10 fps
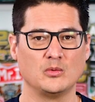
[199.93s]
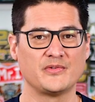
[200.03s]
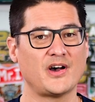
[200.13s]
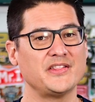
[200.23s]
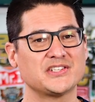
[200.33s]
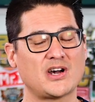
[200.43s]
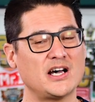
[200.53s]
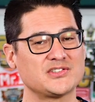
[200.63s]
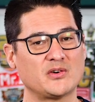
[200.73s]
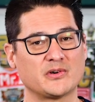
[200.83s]
With all these
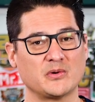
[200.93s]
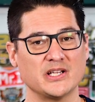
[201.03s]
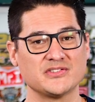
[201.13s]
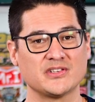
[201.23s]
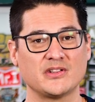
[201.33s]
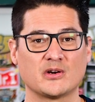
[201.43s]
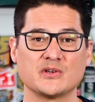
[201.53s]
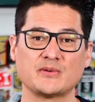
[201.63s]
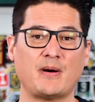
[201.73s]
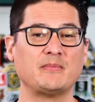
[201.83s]
cost overruns, there
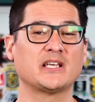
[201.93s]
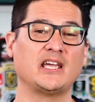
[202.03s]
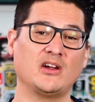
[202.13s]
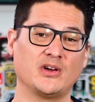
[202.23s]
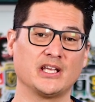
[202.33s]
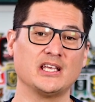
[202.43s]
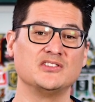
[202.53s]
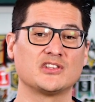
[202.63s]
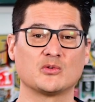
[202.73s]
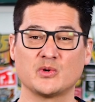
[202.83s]
was a public hearing
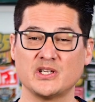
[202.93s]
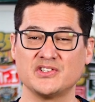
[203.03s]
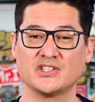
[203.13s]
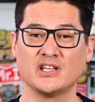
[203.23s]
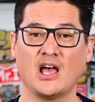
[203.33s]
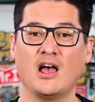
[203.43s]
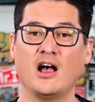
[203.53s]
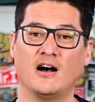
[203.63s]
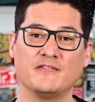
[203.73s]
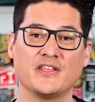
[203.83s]
into the reason
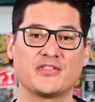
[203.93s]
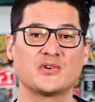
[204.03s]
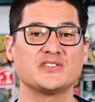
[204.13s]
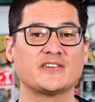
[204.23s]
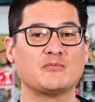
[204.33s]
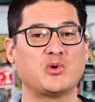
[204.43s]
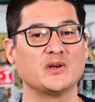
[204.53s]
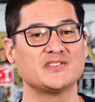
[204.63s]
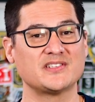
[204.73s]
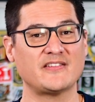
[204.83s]
of the
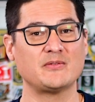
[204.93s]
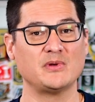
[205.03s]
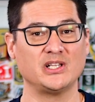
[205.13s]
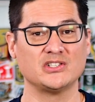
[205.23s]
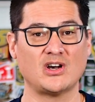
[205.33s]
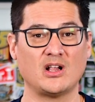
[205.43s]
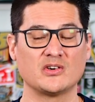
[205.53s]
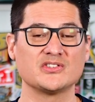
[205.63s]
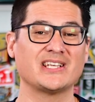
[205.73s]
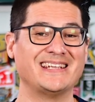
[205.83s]
$37.7
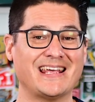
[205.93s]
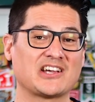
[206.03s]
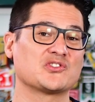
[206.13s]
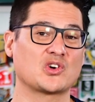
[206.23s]
million in extra